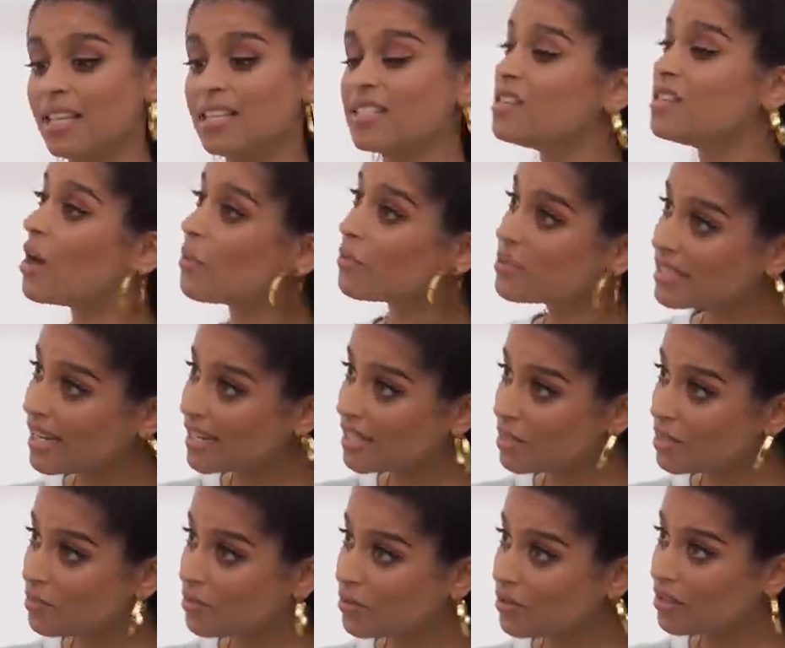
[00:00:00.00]
It's not
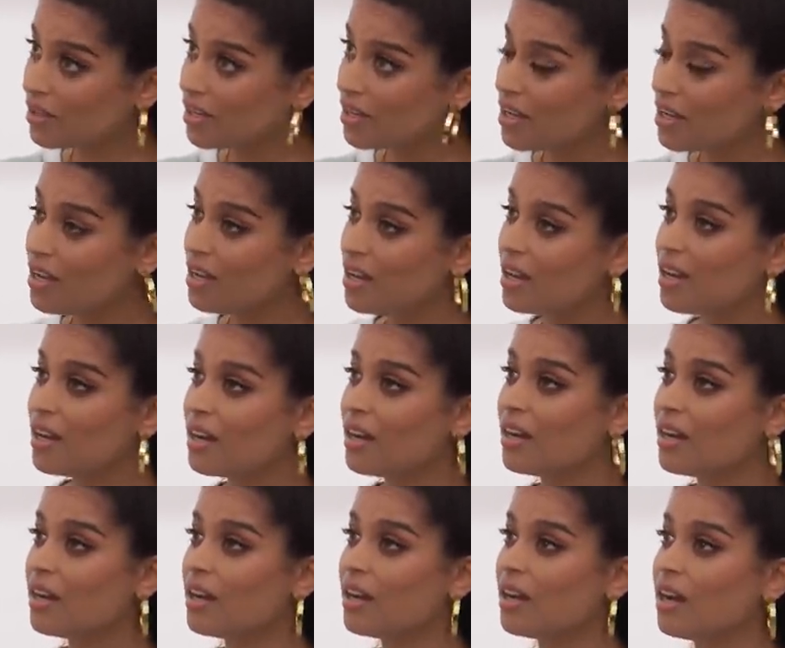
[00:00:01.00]
recyclable. Man, there's just nothing to
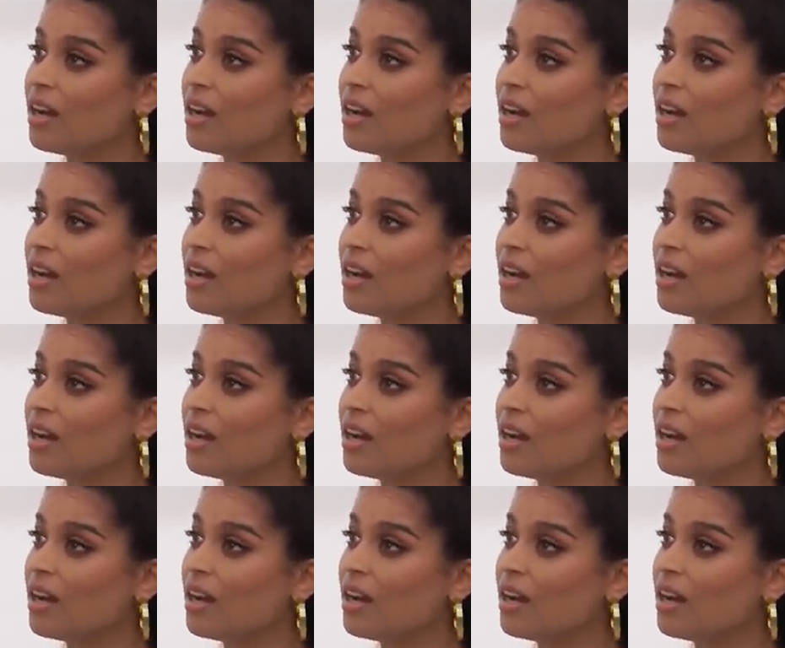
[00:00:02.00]
do with it.